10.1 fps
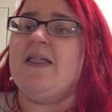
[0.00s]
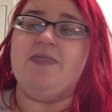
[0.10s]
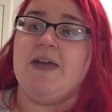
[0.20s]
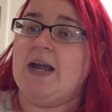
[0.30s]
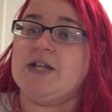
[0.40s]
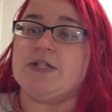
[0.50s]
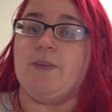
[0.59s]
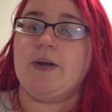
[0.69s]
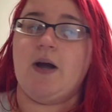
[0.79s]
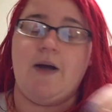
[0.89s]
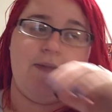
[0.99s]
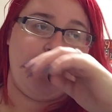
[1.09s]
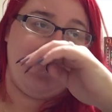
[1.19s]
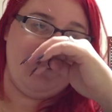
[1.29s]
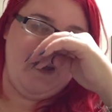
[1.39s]
thing that's going on
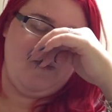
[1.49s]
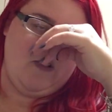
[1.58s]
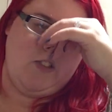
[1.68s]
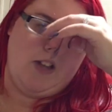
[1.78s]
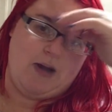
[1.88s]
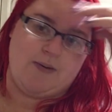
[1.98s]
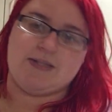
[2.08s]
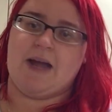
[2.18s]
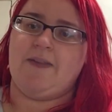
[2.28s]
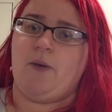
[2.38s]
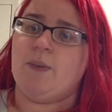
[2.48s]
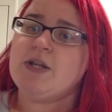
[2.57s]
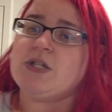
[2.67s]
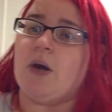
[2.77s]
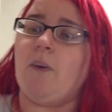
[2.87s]
that when people look outside their
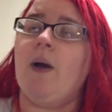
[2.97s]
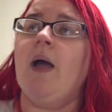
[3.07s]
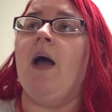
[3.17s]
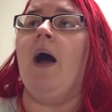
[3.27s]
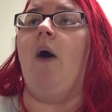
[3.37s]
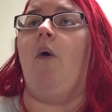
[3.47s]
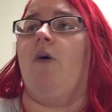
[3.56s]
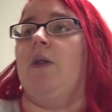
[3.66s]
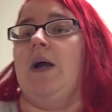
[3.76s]
window or